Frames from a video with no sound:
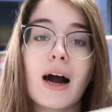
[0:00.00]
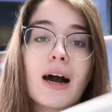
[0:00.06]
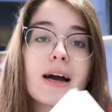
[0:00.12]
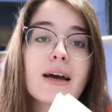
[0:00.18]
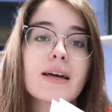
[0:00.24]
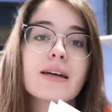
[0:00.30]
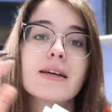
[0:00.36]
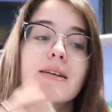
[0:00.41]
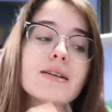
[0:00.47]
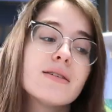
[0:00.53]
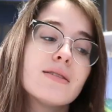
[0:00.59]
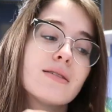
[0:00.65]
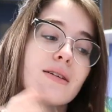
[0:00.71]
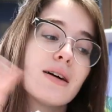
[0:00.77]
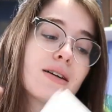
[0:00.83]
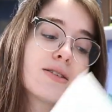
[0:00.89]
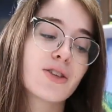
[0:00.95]
I
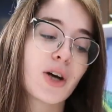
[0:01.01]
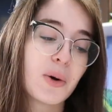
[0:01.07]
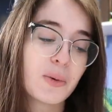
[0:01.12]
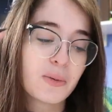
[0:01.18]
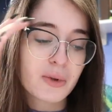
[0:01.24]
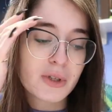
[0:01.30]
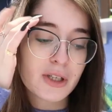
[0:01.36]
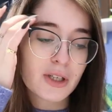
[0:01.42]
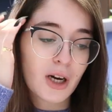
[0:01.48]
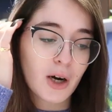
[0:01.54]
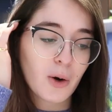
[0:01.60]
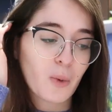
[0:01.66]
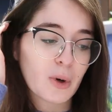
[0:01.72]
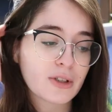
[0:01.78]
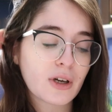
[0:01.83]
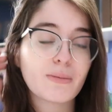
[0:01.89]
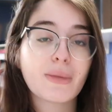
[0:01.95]
don't really know
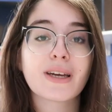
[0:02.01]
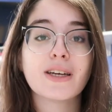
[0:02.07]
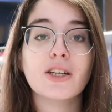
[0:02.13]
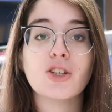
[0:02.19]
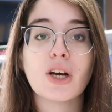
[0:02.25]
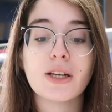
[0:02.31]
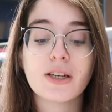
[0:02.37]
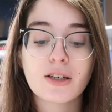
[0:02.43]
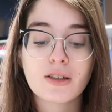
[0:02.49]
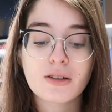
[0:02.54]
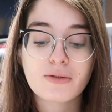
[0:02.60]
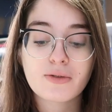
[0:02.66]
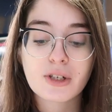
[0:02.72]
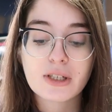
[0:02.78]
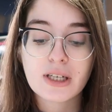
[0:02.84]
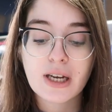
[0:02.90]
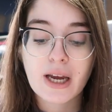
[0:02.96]
what's on my agenda
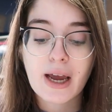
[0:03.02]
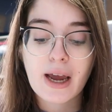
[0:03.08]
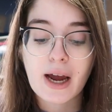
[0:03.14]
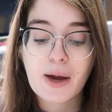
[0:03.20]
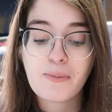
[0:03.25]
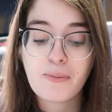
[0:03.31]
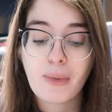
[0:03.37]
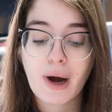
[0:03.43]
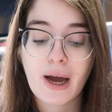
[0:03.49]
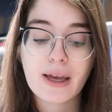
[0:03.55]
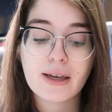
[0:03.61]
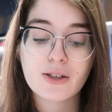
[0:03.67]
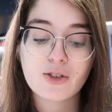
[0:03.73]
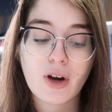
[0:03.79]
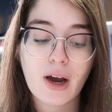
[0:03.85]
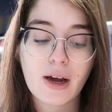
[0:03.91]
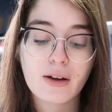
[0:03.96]
for today. I
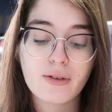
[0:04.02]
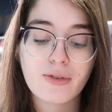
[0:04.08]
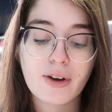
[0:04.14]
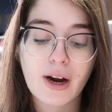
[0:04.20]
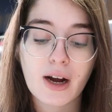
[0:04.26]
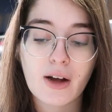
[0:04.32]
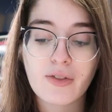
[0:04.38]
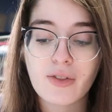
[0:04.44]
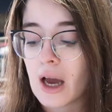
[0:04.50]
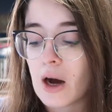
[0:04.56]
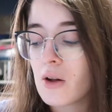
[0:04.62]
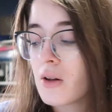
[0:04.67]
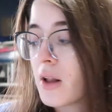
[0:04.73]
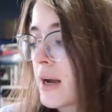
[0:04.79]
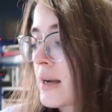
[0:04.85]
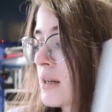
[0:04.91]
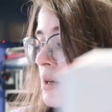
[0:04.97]
might try to figure out the
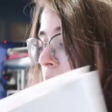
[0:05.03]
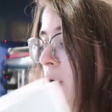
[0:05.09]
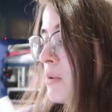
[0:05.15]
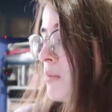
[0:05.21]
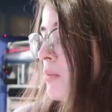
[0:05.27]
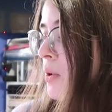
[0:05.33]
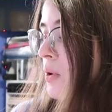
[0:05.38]
outline a bit